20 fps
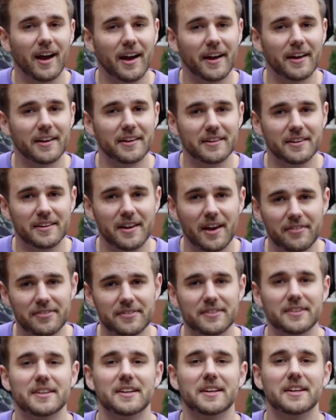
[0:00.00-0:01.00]
I
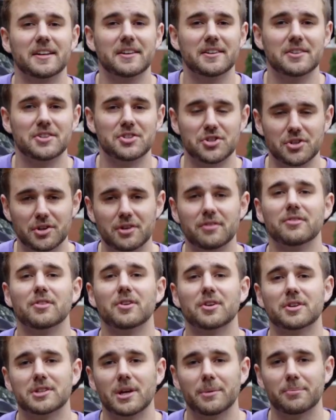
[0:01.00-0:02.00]
definitely should have
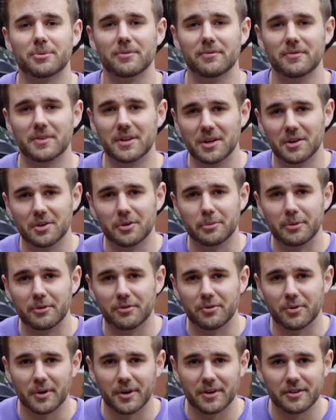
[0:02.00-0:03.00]
looked up some videos
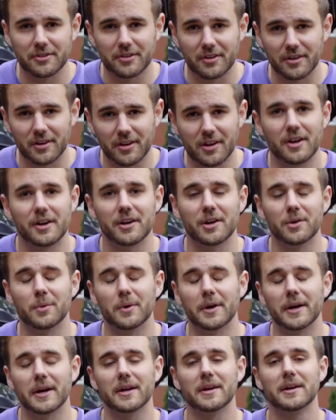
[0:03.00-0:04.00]
before I started cutting
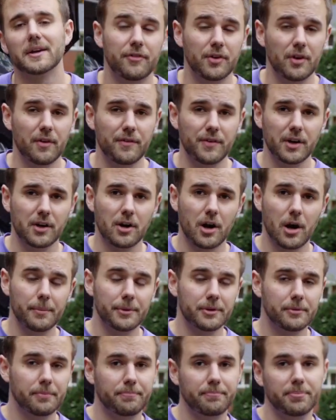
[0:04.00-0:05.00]
away. If you have any
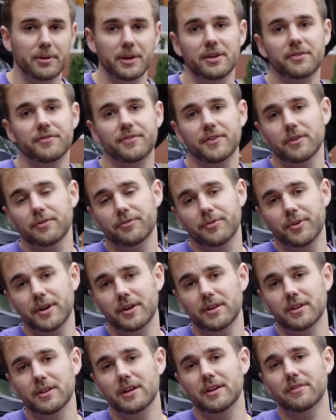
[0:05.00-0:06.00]
comments, please feel free
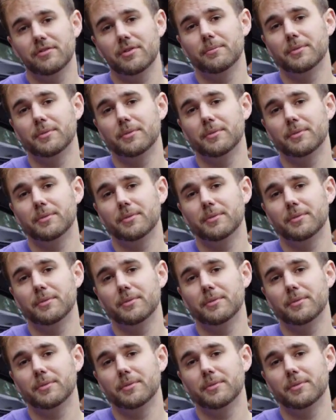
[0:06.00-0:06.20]
to leave